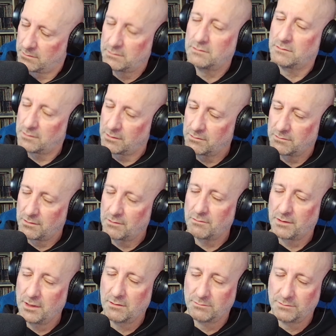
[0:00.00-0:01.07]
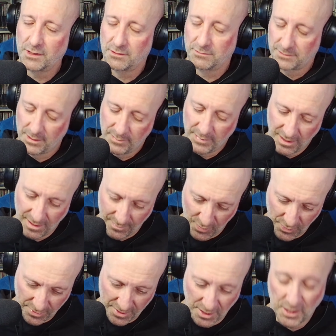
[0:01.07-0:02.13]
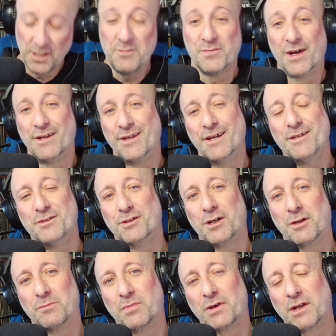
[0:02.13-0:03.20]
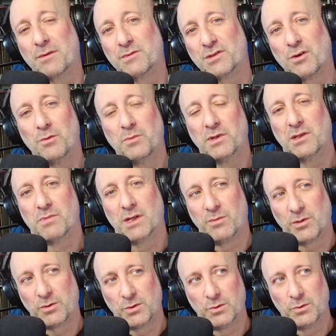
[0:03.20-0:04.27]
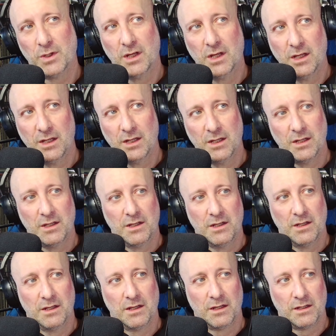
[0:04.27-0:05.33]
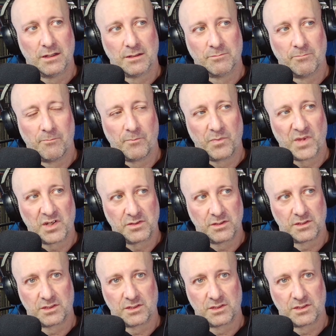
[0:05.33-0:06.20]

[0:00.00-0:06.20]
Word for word: Don't don't hear. You know, I mean, I'm going to keep my day job, but I was hoping to be able to um, not just